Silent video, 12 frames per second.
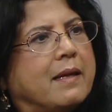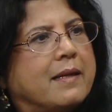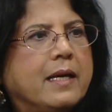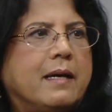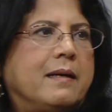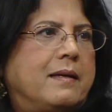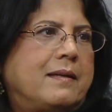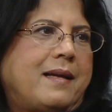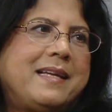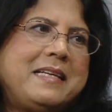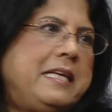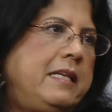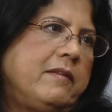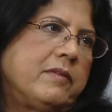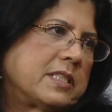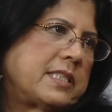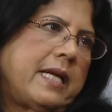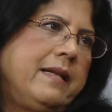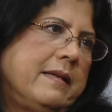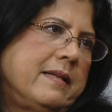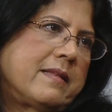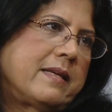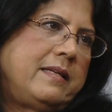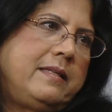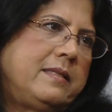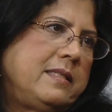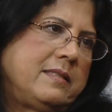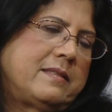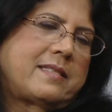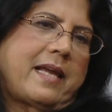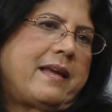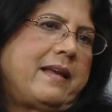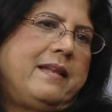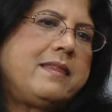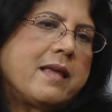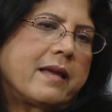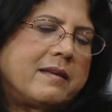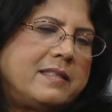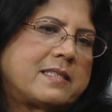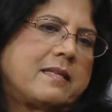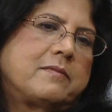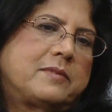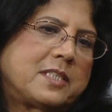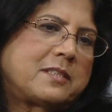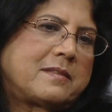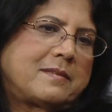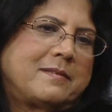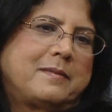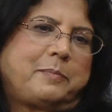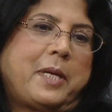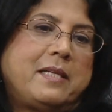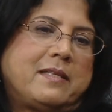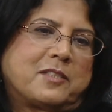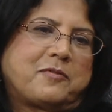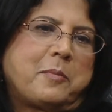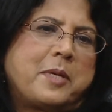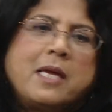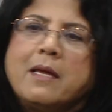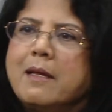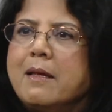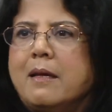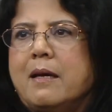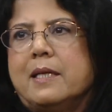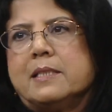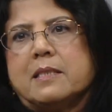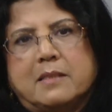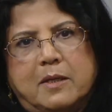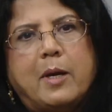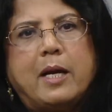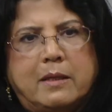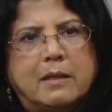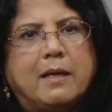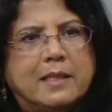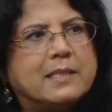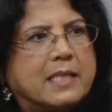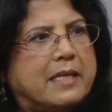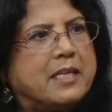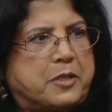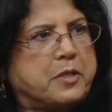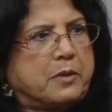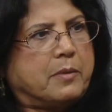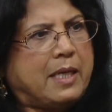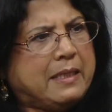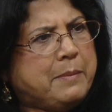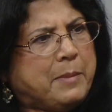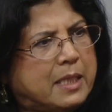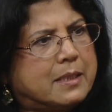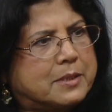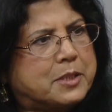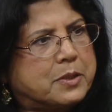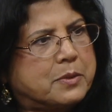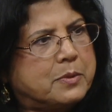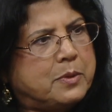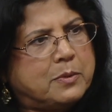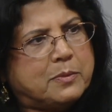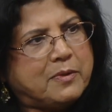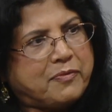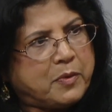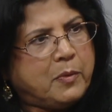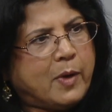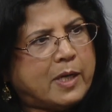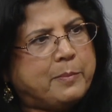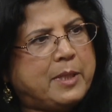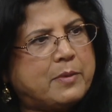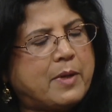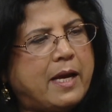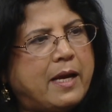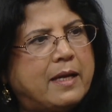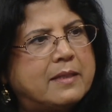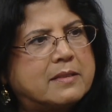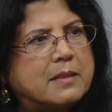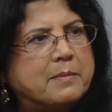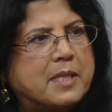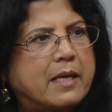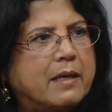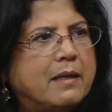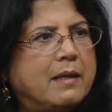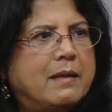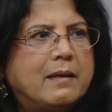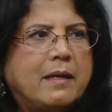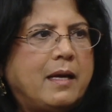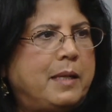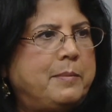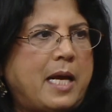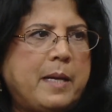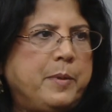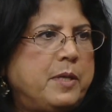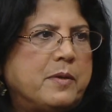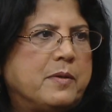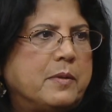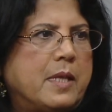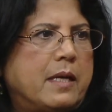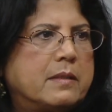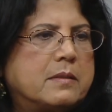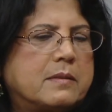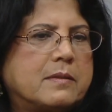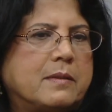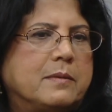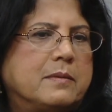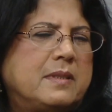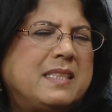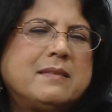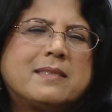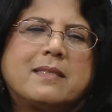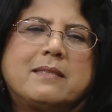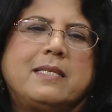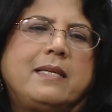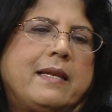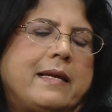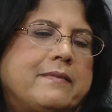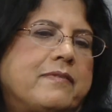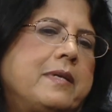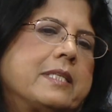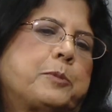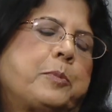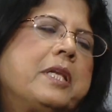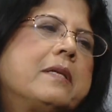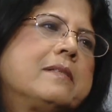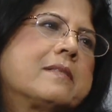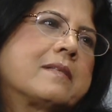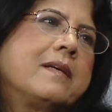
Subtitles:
Yeah, he never said anything. He didn't say anything. He said, just paint this for me. I said, no, I'll send it to you. I'll email it to you. If you want me to add something, I'm happy to do that. So it was a delightful experience.